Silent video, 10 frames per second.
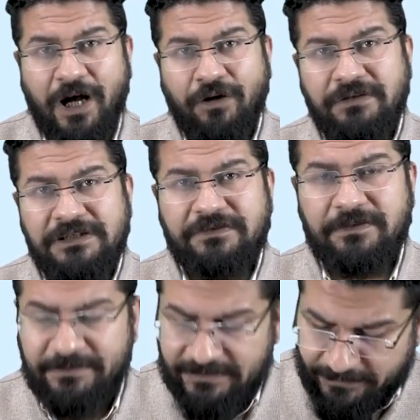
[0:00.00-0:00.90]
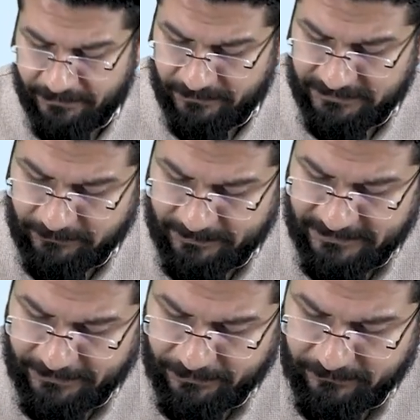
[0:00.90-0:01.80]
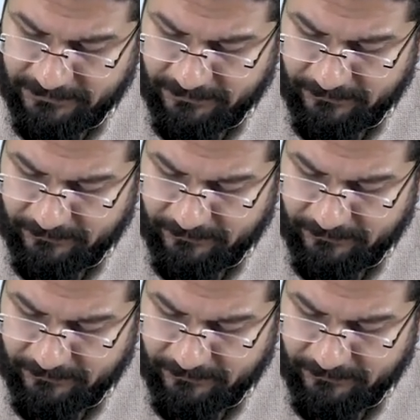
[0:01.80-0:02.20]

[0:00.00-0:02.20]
how this will present to you? This will present to you with